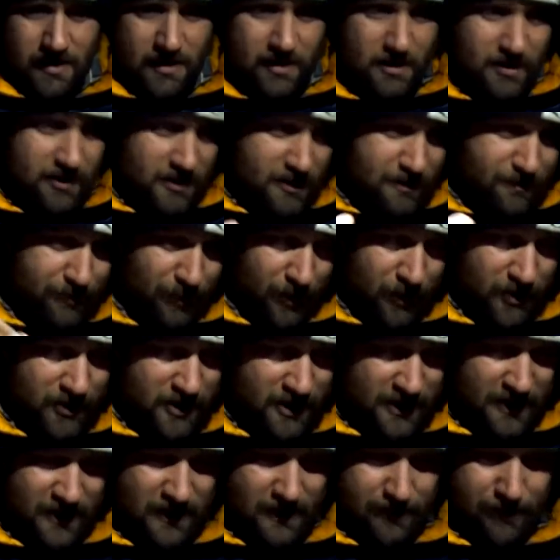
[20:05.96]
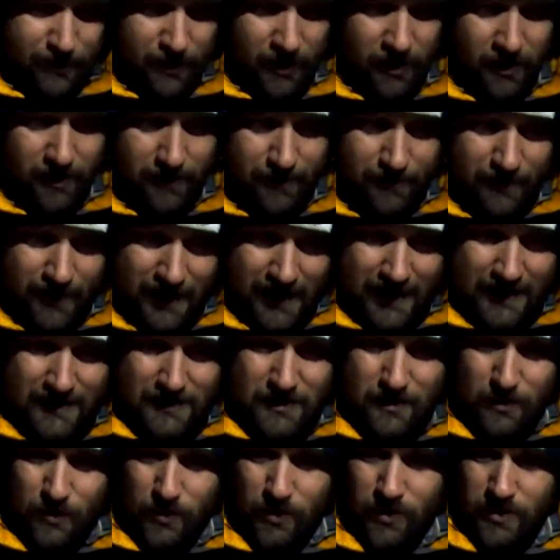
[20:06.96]
You just bosh it in the pot, add
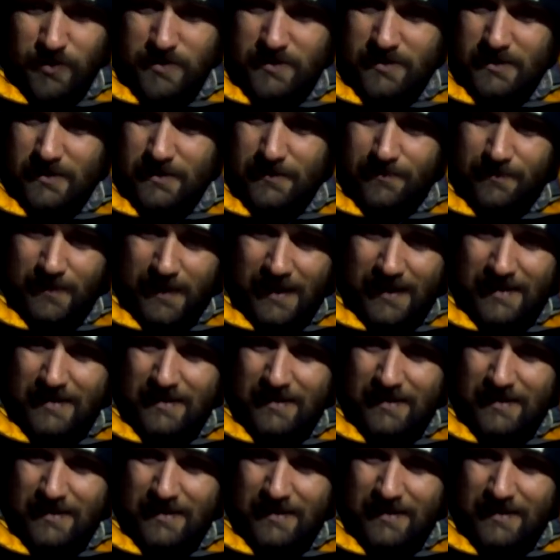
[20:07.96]
the water, add